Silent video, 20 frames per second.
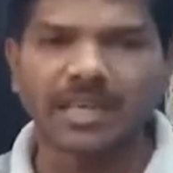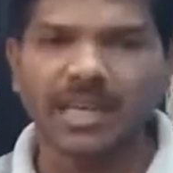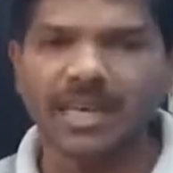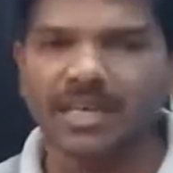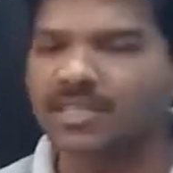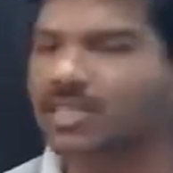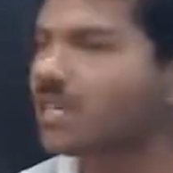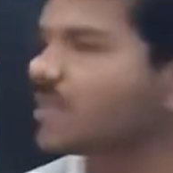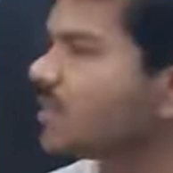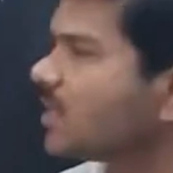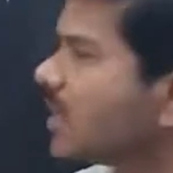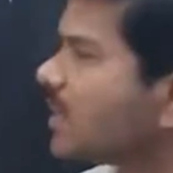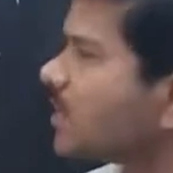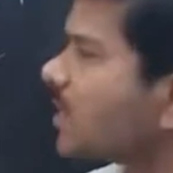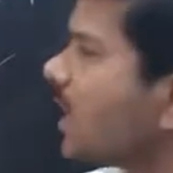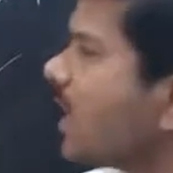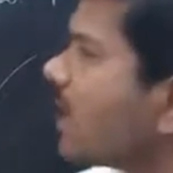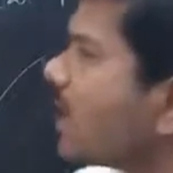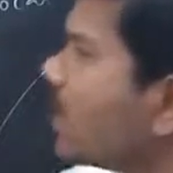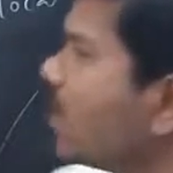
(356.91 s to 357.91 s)
Essentials
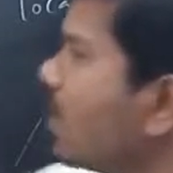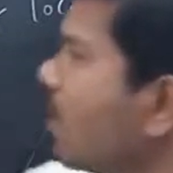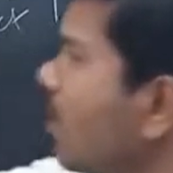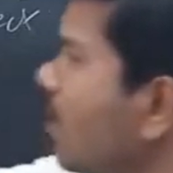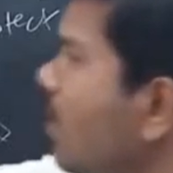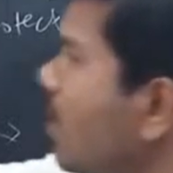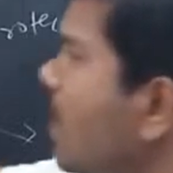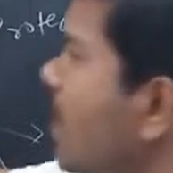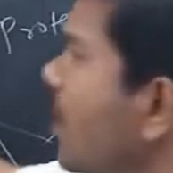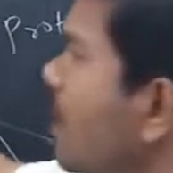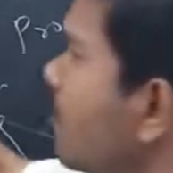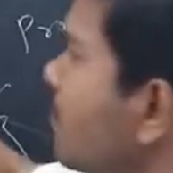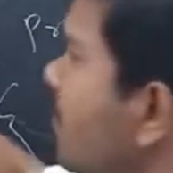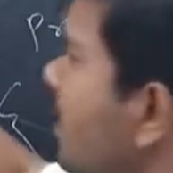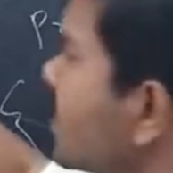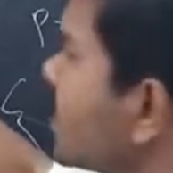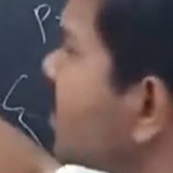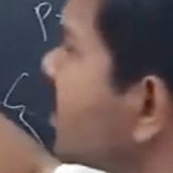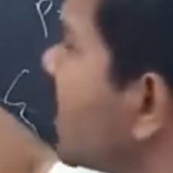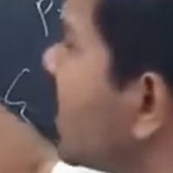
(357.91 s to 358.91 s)
like
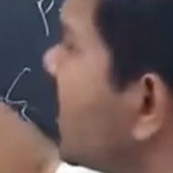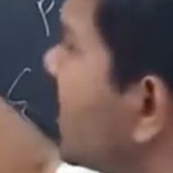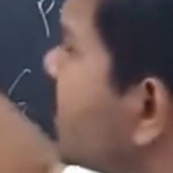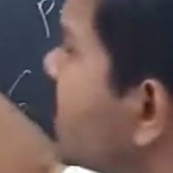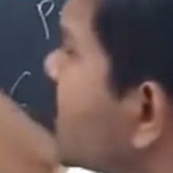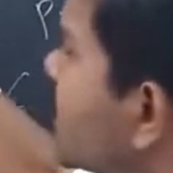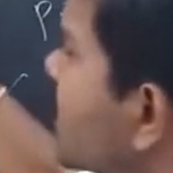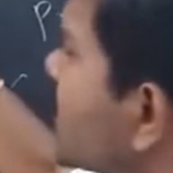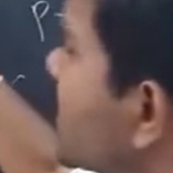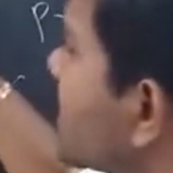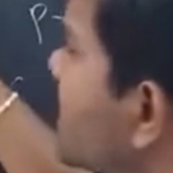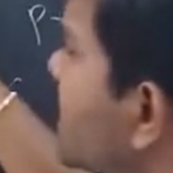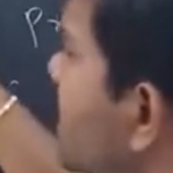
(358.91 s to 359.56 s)
machineries